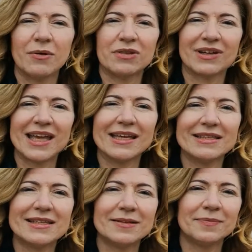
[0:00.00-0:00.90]
now with their
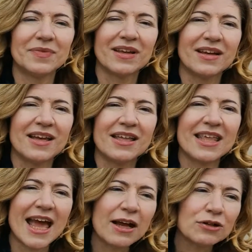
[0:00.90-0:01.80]
kids.
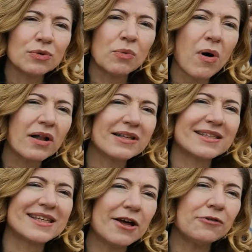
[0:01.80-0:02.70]
The actual wall
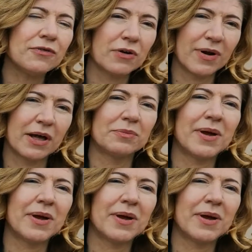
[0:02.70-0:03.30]
itself around